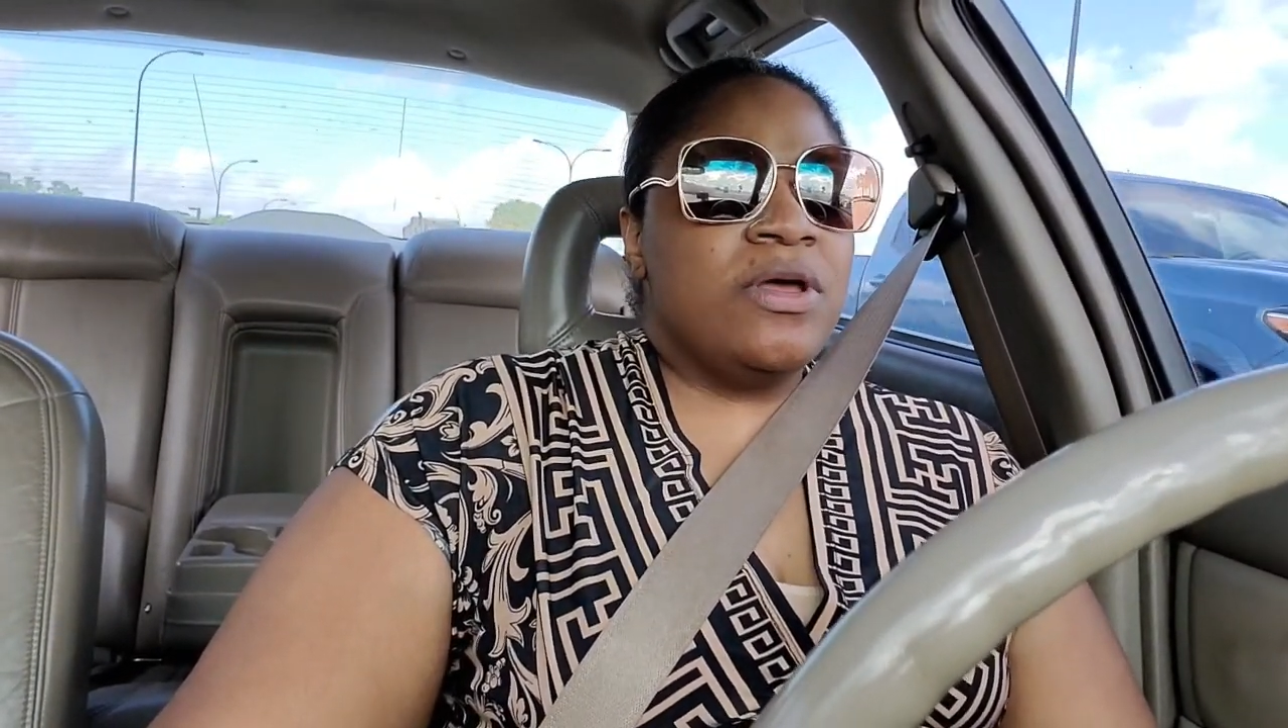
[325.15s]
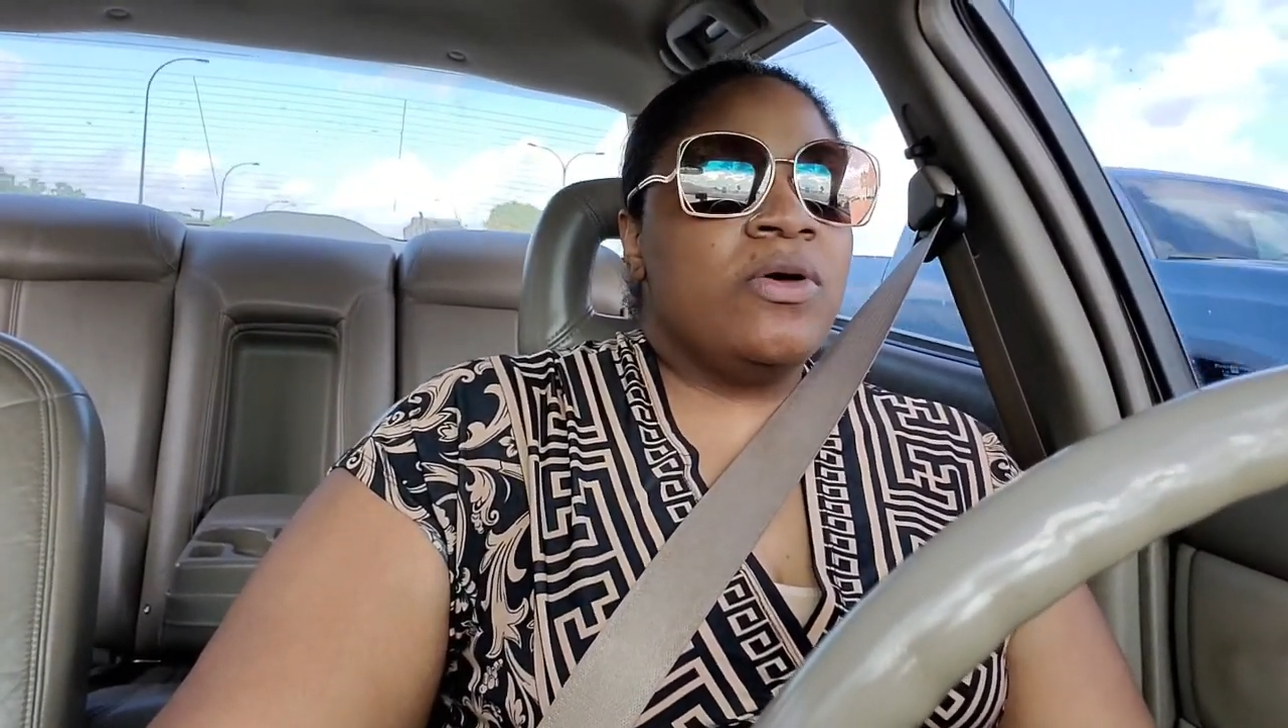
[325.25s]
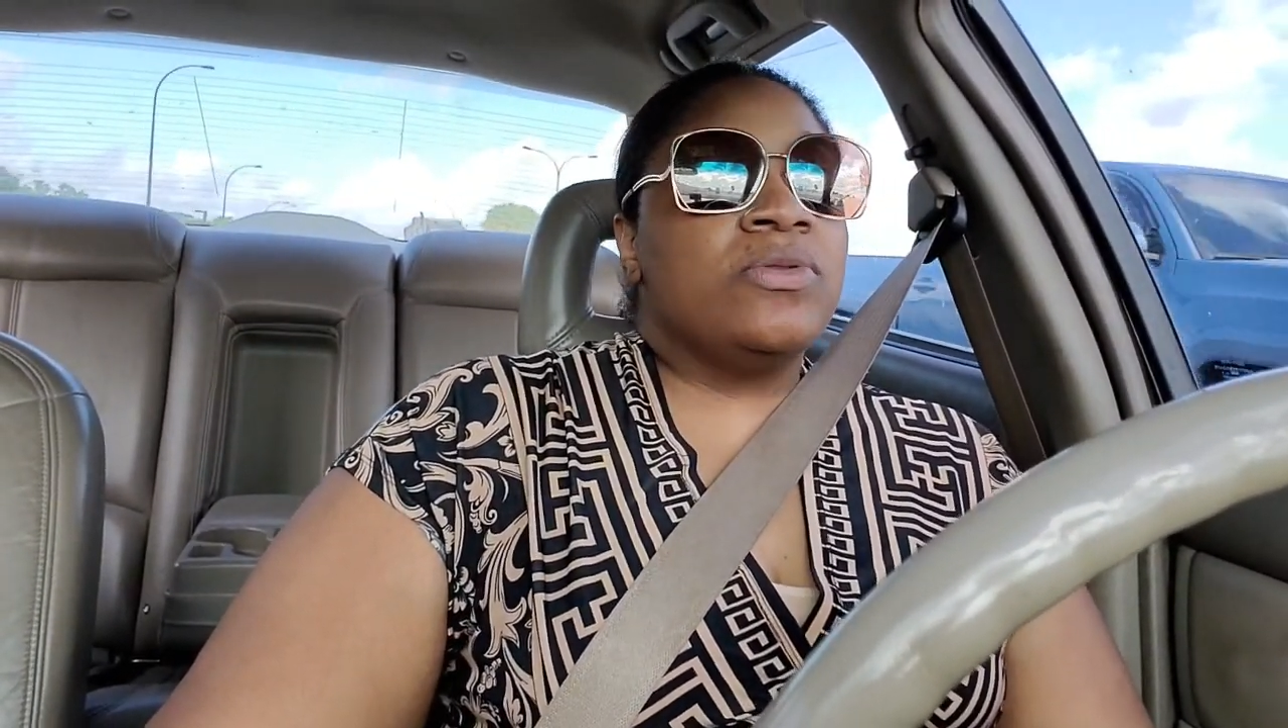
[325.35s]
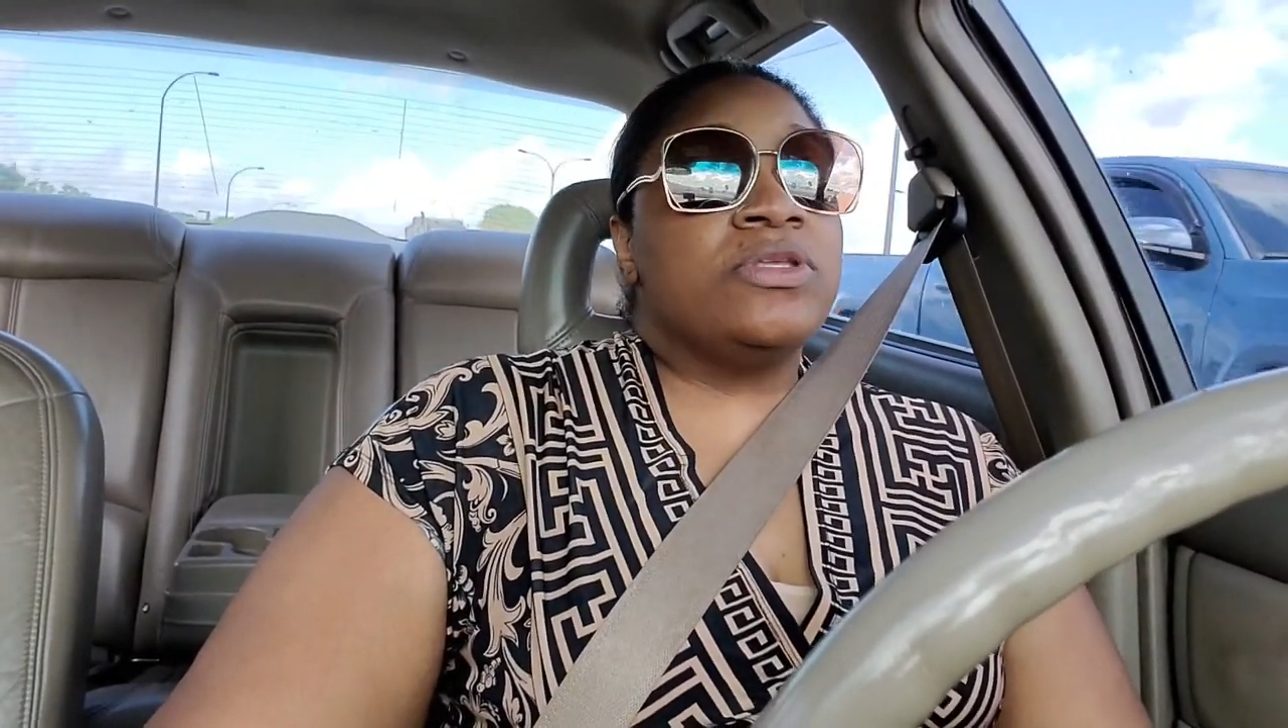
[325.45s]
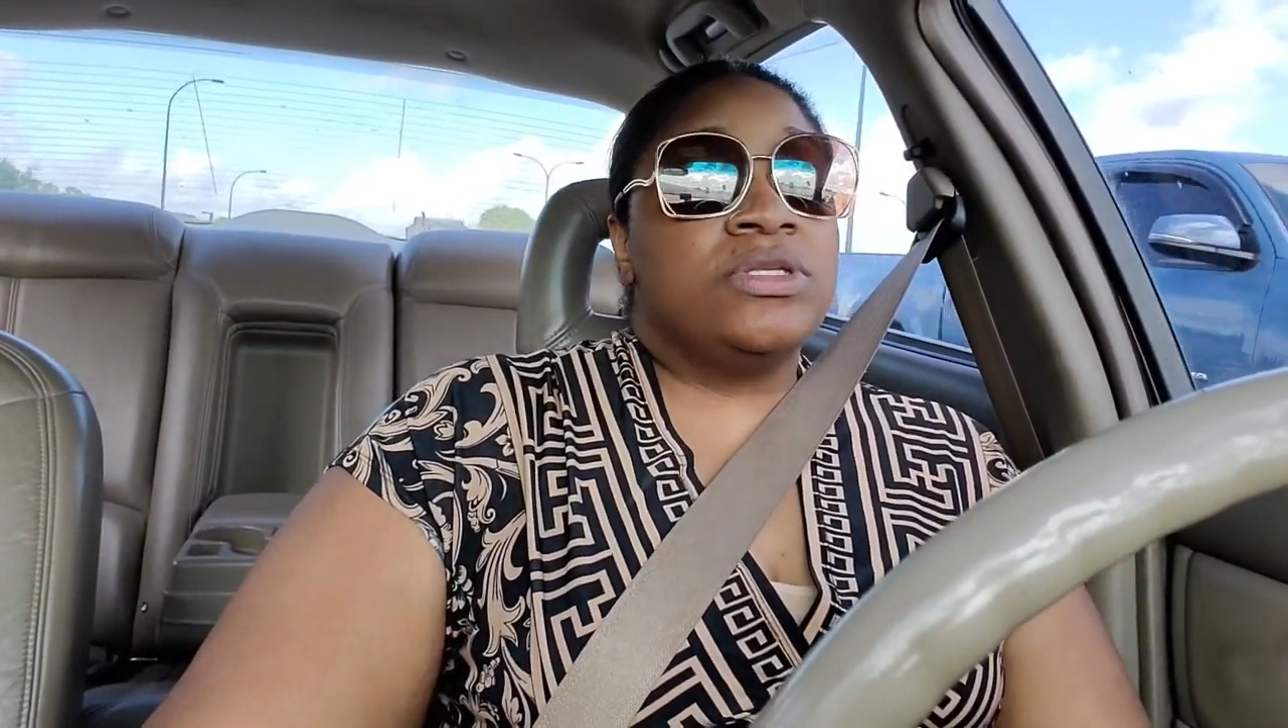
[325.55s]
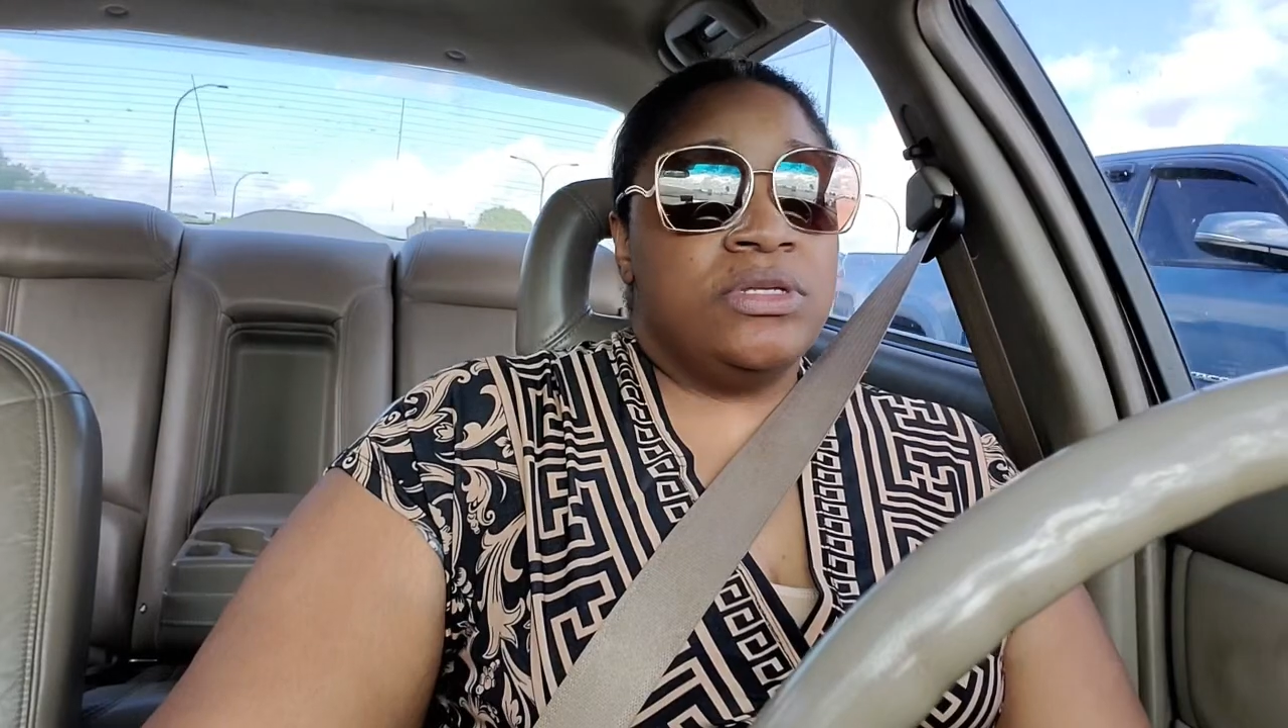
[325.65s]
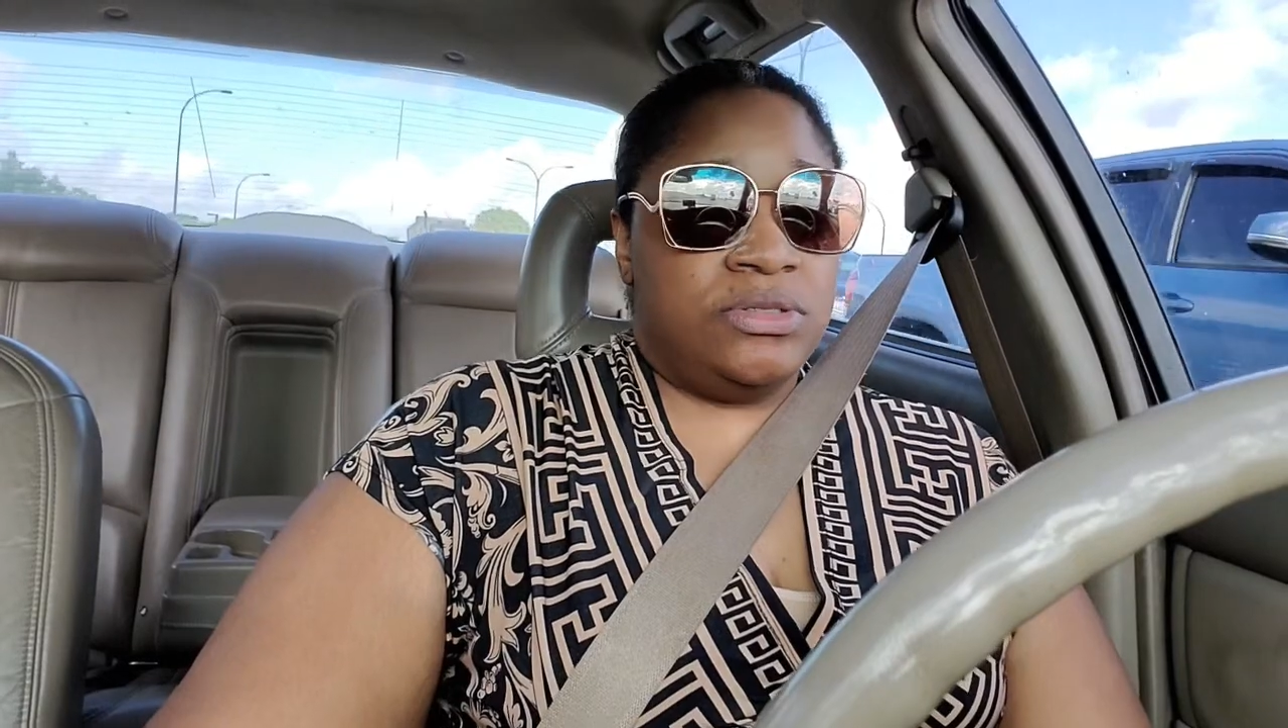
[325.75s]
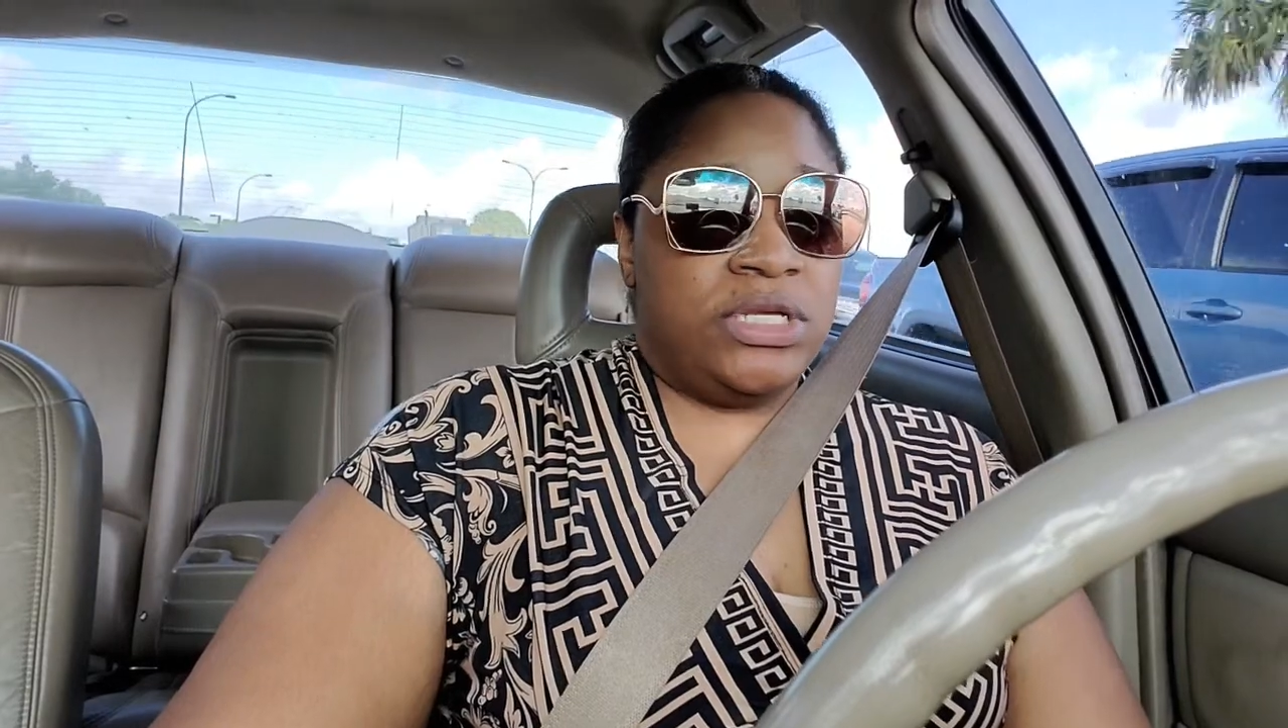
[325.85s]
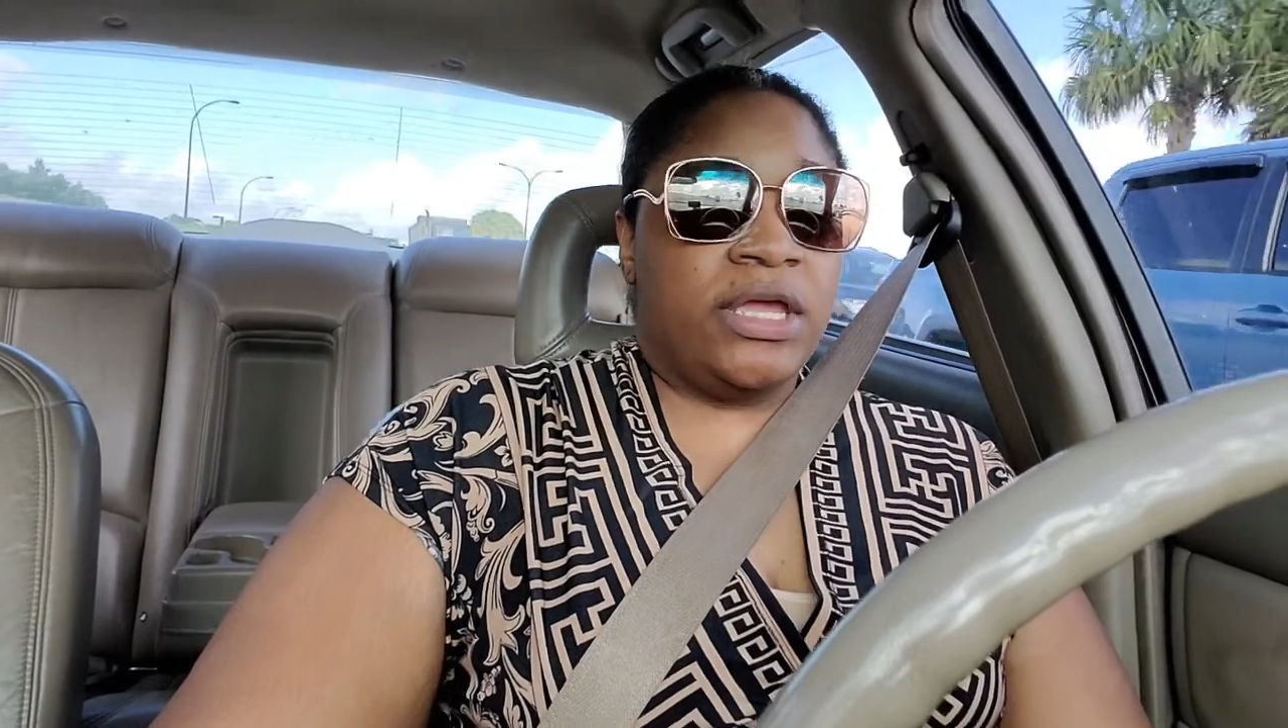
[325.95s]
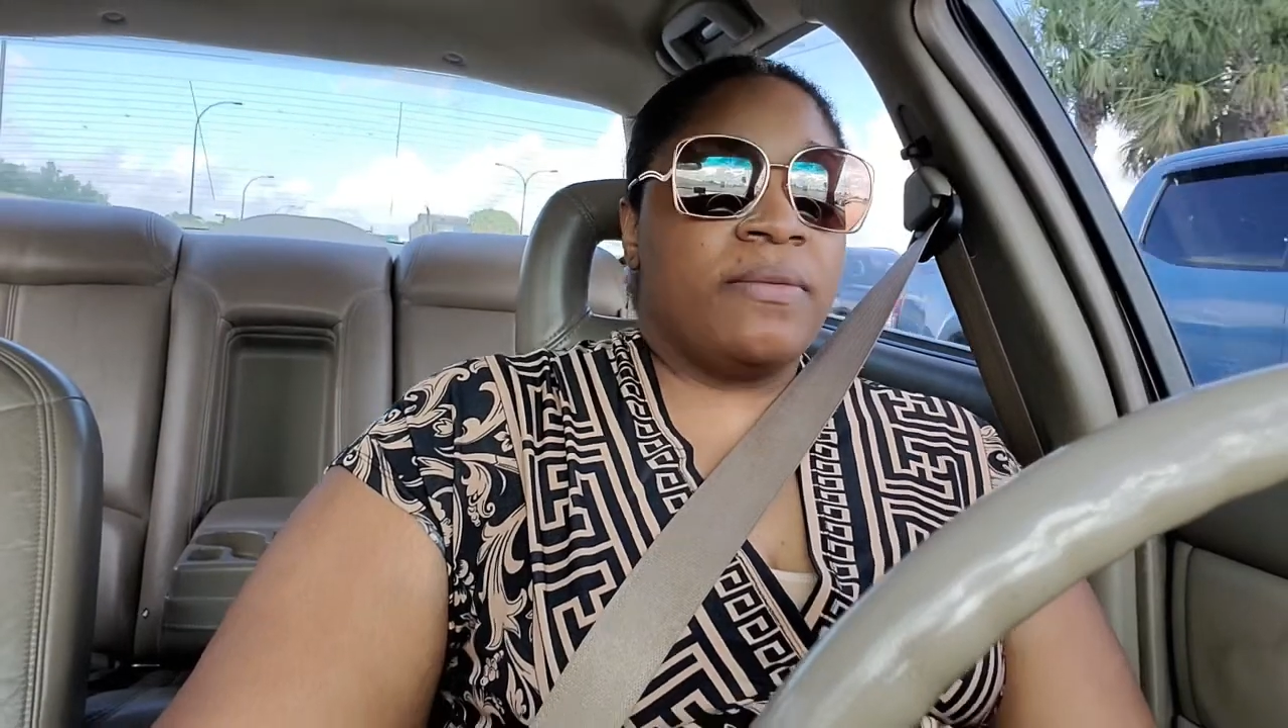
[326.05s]
Oh, they're
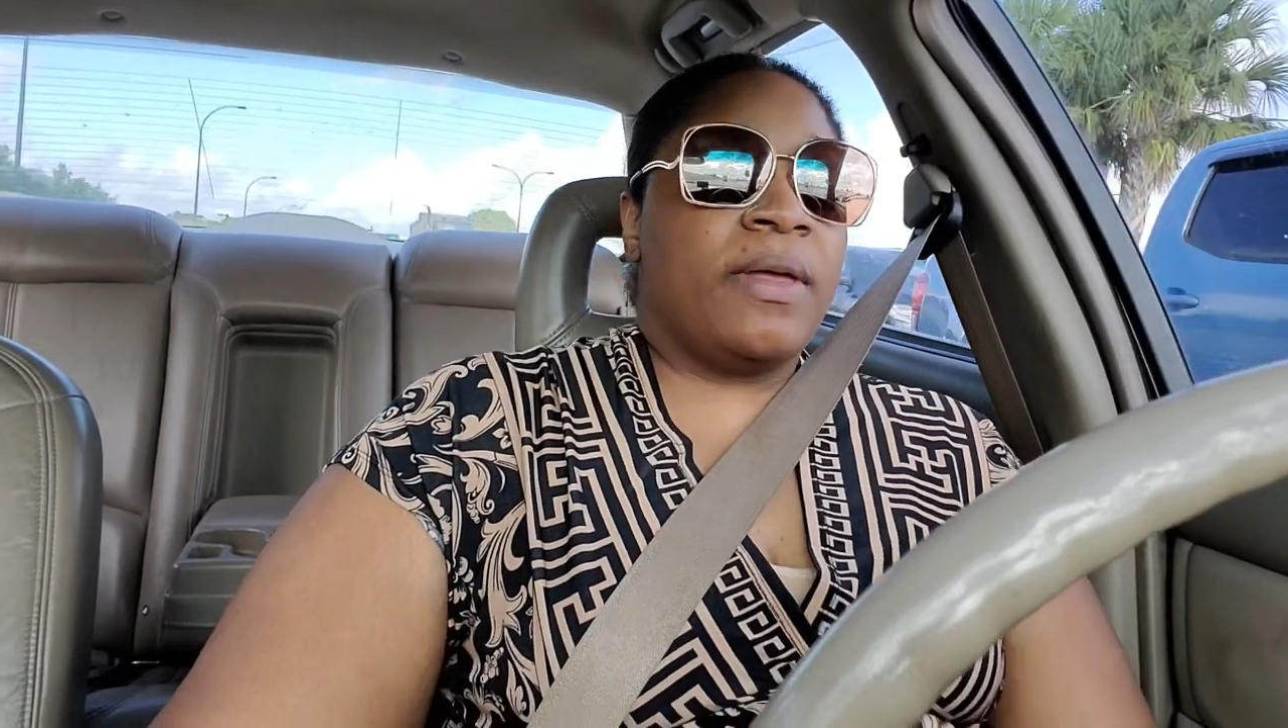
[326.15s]
checking